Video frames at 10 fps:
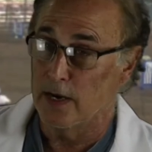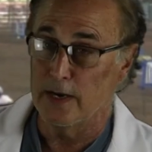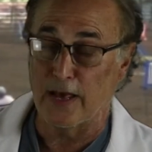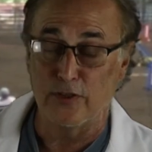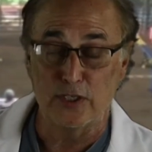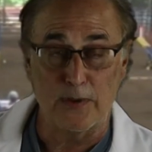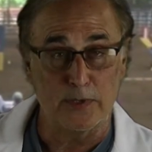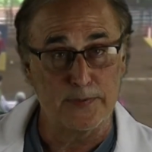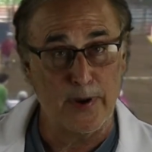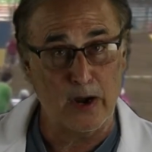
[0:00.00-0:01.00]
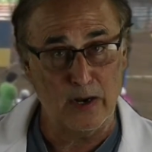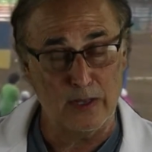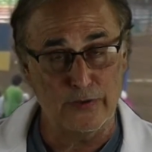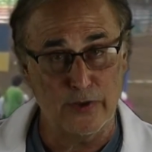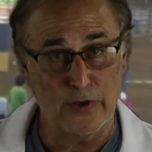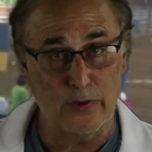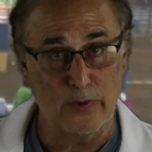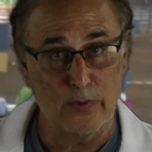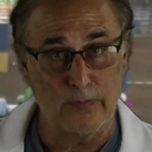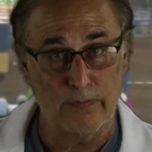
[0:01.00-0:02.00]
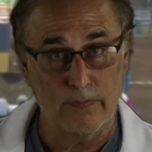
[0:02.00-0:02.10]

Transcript: Now the jump is parallel to you,